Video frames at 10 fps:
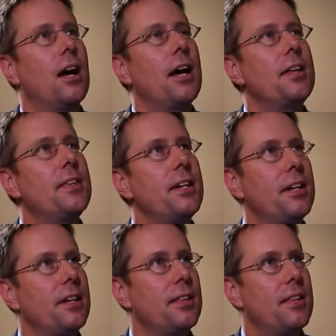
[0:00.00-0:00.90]
I
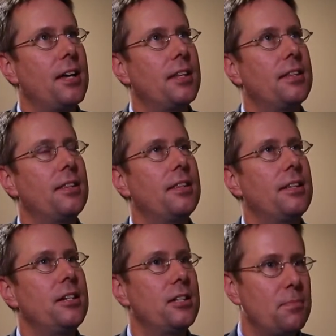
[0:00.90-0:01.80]
think that
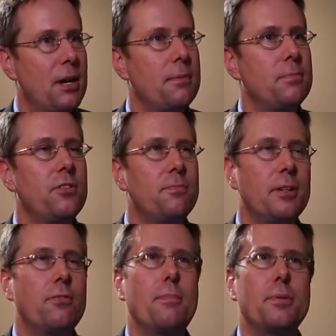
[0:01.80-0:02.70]
the Hizmet
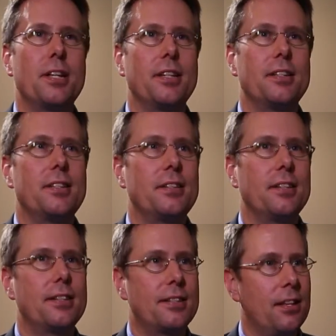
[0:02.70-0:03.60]
movement represents
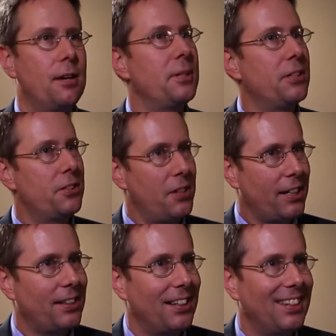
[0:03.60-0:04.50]
Islam
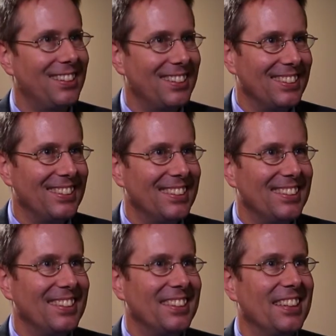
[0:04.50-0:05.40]
indirectly,
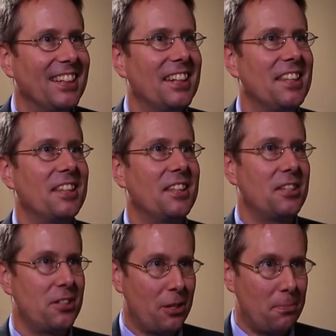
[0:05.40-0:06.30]
and I think this
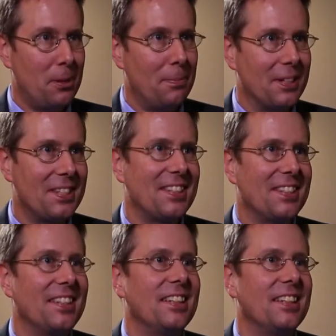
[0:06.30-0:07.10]
is on purpose.